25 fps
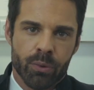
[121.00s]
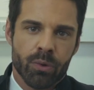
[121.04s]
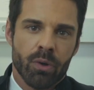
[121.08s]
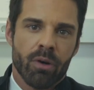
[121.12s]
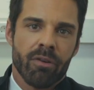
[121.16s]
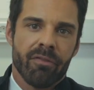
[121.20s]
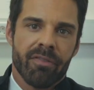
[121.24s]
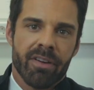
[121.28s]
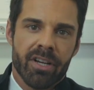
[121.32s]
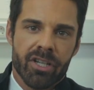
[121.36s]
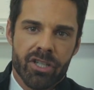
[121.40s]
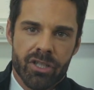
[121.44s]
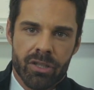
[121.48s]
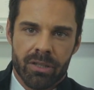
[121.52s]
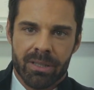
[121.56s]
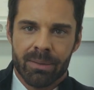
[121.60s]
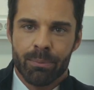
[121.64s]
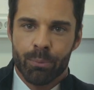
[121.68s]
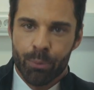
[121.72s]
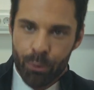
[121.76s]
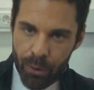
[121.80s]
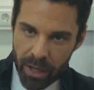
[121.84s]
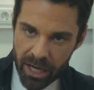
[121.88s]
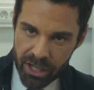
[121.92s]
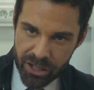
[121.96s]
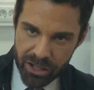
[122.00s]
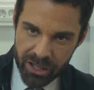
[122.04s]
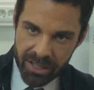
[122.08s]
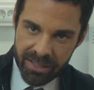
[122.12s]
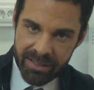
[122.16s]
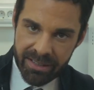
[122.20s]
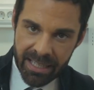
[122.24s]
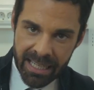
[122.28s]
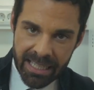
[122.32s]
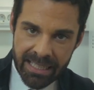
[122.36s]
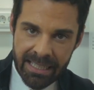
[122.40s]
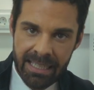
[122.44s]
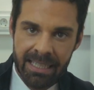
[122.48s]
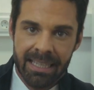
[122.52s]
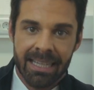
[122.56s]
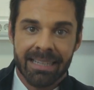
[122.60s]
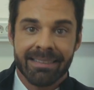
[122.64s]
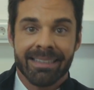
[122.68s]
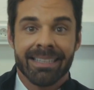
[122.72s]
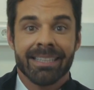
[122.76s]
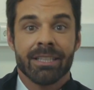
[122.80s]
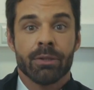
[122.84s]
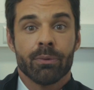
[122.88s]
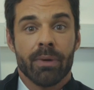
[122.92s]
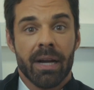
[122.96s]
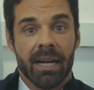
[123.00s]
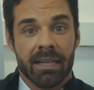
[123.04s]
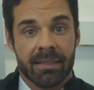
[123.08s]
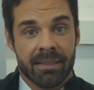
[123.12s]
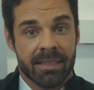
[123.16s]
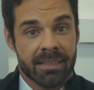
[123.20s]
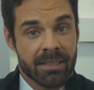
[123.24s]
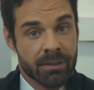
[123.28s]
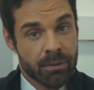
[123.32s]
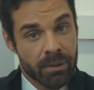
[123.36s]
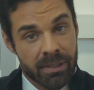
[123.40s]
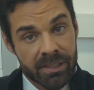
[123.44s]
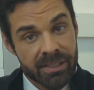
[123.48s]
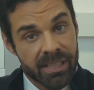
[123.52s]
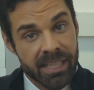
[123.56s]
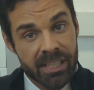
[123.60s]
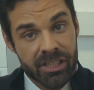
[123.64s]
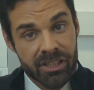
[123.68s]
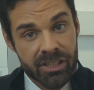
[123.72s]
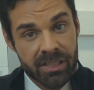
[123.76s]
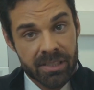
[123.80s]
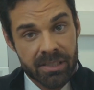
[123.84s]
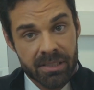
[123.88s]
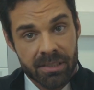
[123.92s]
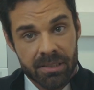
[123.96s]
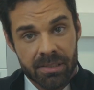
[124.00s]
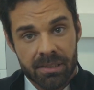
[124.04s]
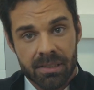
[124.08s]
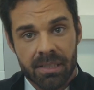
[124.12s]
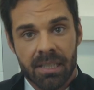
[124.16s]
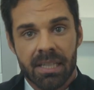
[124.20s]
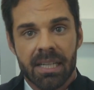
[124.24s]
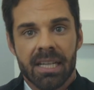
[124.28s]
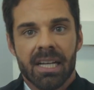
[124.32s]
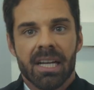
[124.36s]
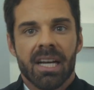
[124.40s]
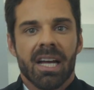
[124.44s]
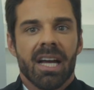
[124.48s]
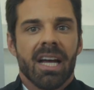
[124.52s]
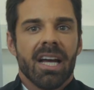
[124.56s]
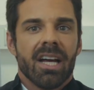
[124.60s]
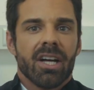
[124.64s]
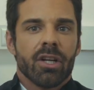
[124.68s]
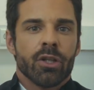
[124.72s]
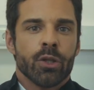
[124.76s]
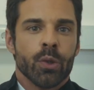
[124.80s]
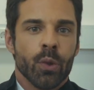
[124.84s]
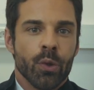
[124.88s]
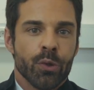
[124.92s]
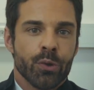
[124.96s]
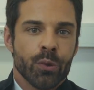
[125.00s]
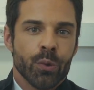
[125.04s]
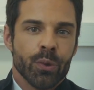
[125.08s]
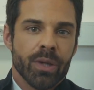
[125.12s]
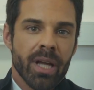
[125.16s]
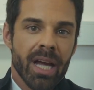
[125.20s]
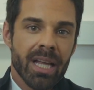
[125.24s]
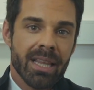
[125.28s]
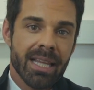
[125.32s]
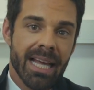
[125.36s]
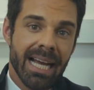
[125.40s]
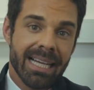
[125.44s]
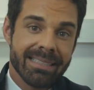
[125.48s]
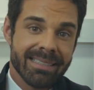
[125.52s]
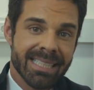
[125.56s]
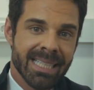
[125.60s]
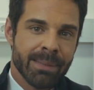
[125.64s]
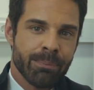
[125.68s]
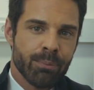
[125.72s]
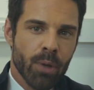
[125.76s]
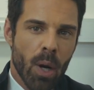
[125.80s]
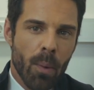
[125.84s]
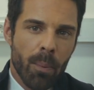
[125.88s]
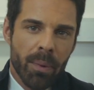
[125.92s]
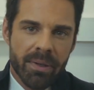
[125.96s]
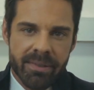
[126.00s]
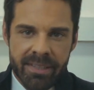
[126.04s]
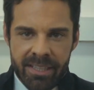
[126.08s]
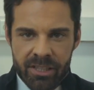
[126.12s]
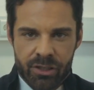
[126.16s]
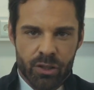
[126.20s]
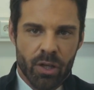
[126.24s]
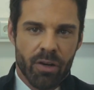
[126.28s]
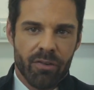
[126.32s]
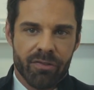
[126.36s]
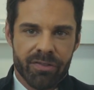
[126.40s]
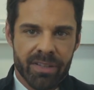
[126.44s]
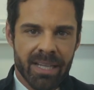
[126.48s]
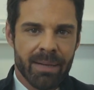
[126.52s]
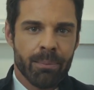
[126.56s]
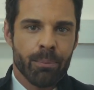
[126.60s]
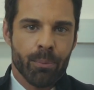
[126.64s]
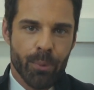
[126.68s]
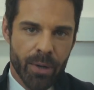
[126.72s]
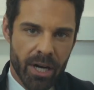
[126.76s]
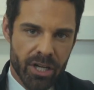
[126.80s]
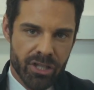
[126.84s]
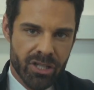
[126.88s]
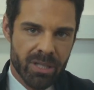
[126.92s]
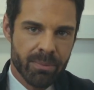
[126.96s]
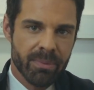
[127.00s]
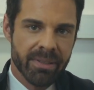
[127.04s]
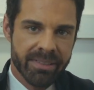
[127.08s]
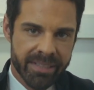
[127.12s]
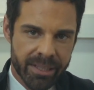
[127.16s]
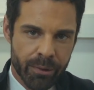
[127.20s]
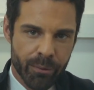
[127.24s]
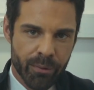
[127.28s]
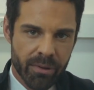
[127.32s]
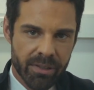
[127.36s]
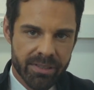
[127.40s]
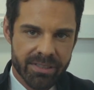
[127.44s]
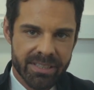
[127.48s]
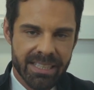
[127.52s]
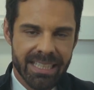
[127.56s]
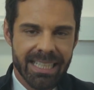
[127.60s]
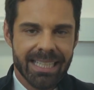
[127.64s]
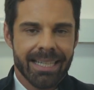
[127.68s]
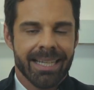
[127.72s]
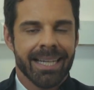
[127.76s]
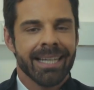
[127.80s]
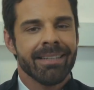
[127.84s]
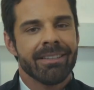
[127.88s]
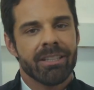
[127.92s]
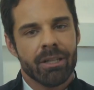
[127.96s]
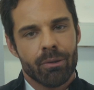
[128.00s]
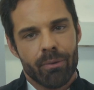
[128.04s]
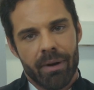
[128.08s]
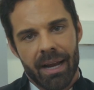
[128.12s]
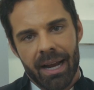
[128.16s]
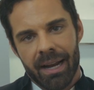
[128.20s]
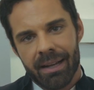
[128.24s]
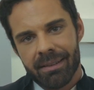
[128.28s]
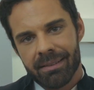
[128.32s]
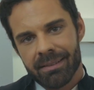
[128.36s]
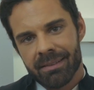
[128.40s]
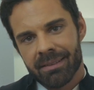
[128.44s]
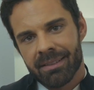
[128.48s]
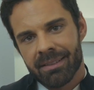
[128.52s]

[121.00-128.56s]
to conventional impression taking and indirect digitalization. Due to the elastic properties of the impression materials, indirect